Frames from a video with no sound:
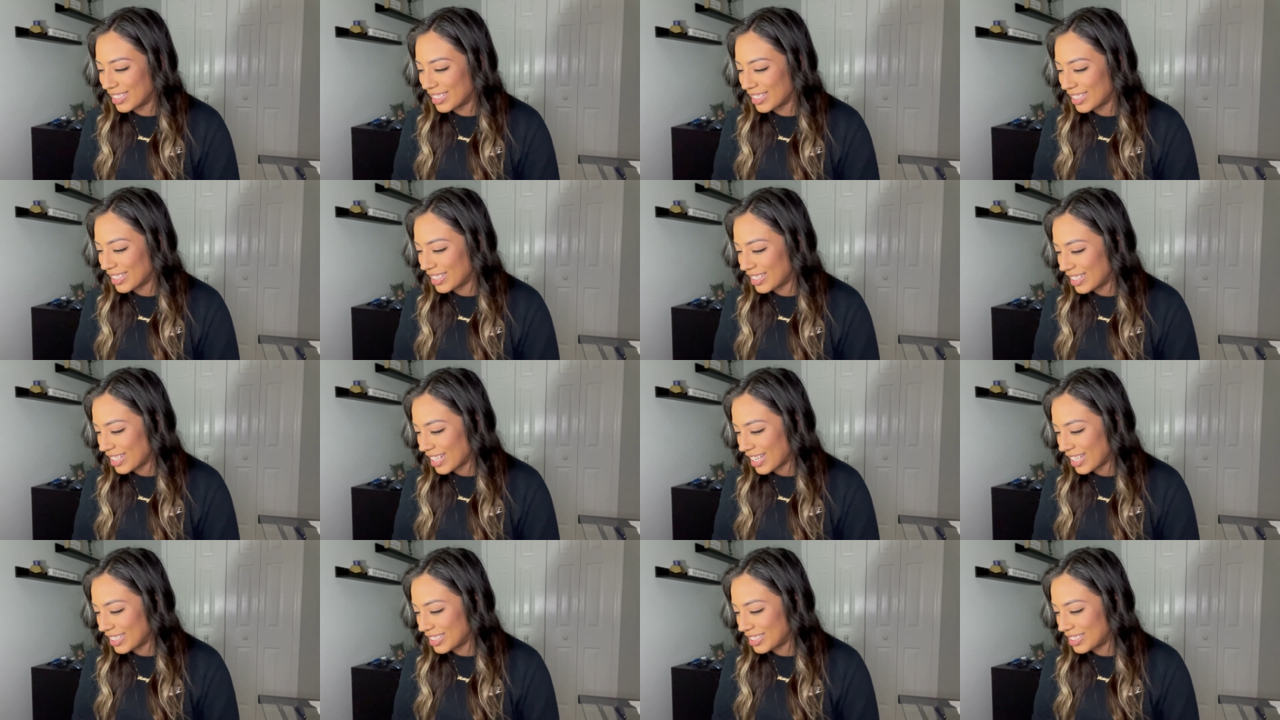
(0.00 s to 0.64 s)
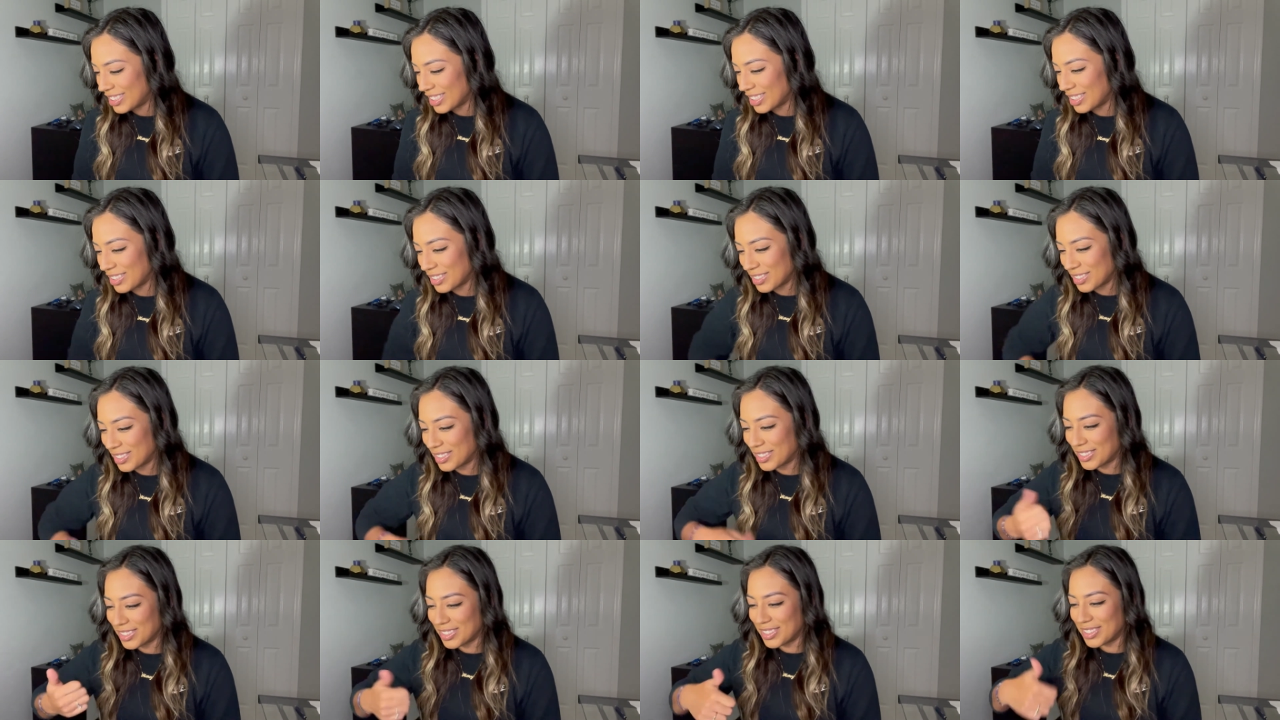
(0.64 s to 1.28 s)
a nice
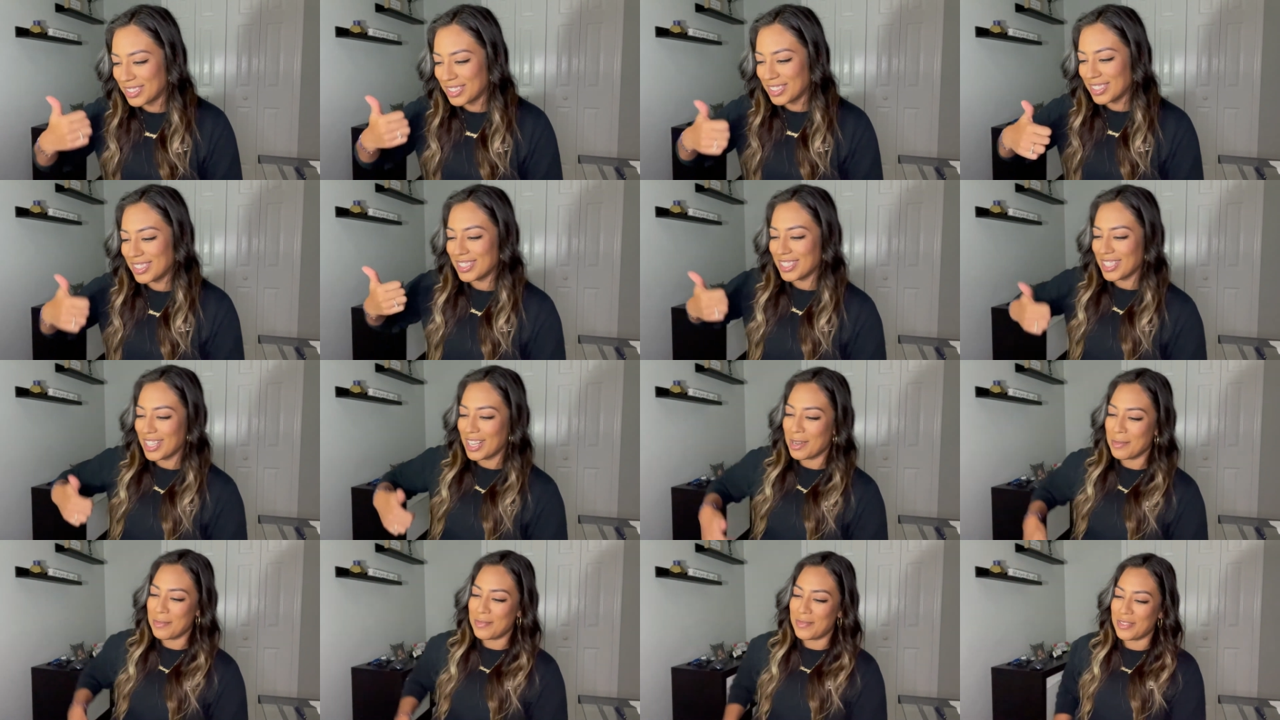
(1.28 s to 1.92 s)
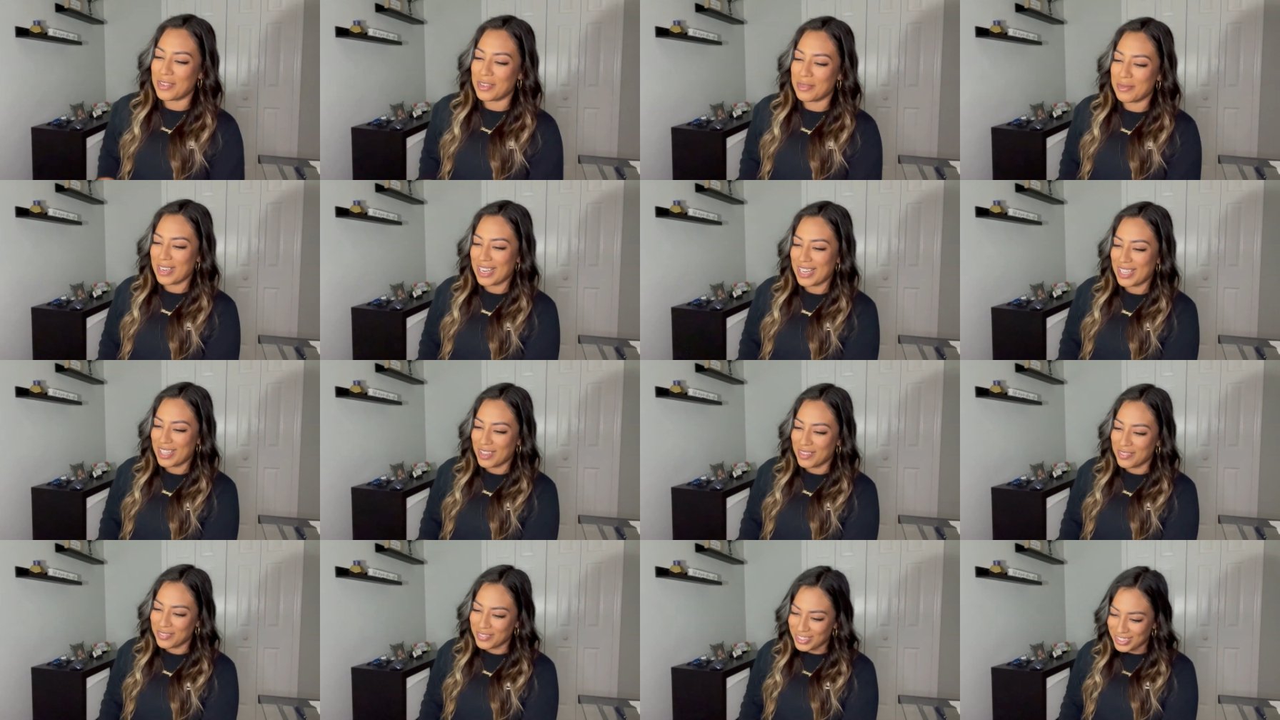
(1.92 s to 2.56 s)
little up for my
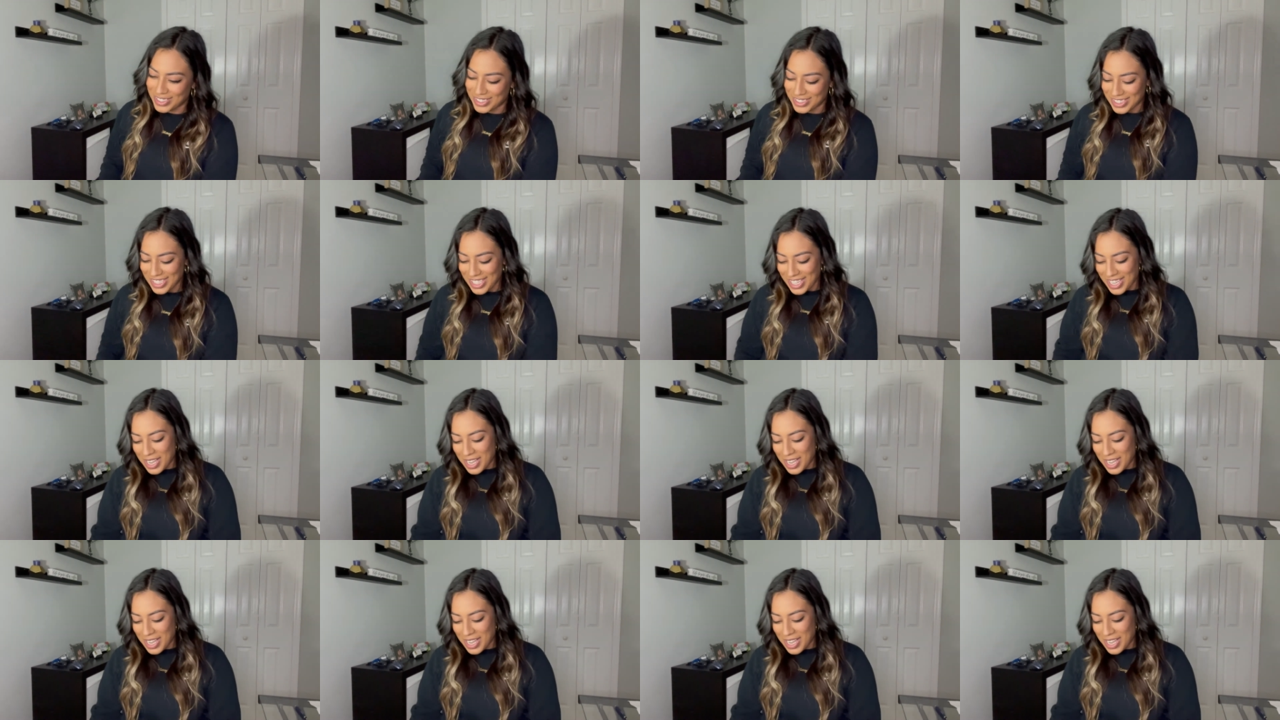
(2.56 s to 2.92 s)
numbers